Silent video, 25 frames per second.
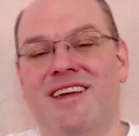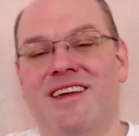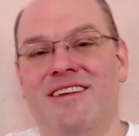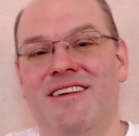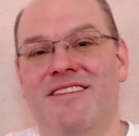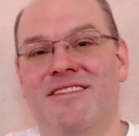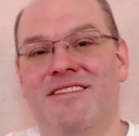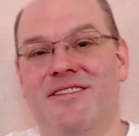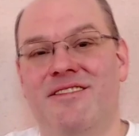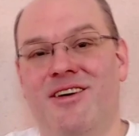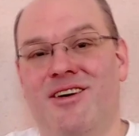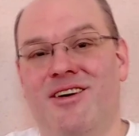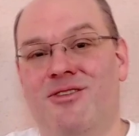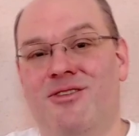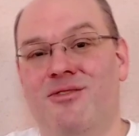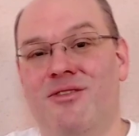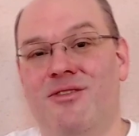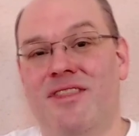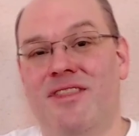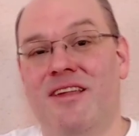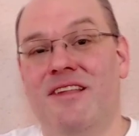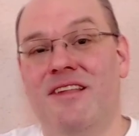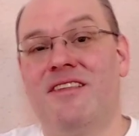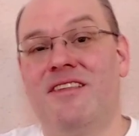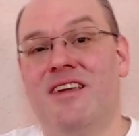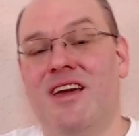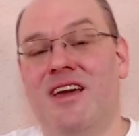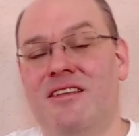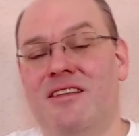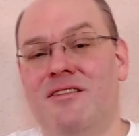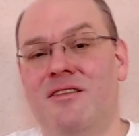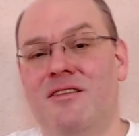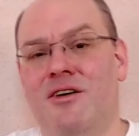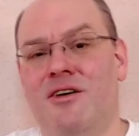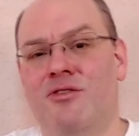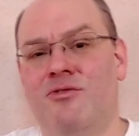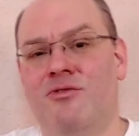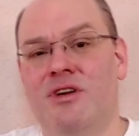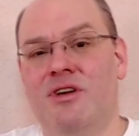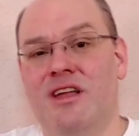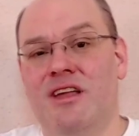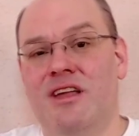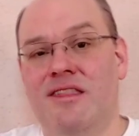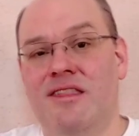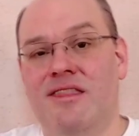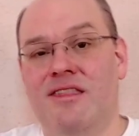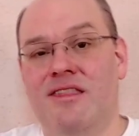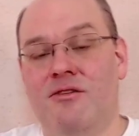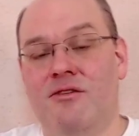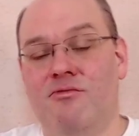So this can go
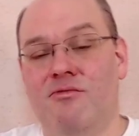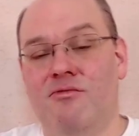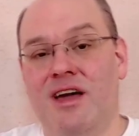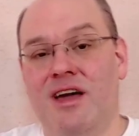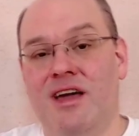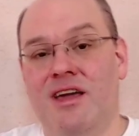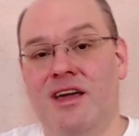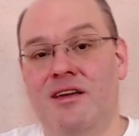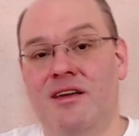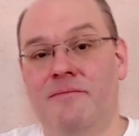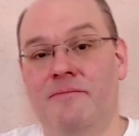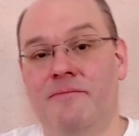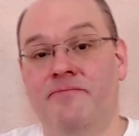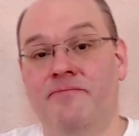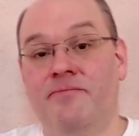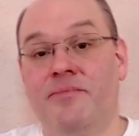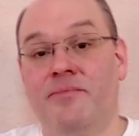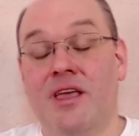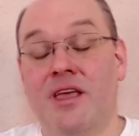either way.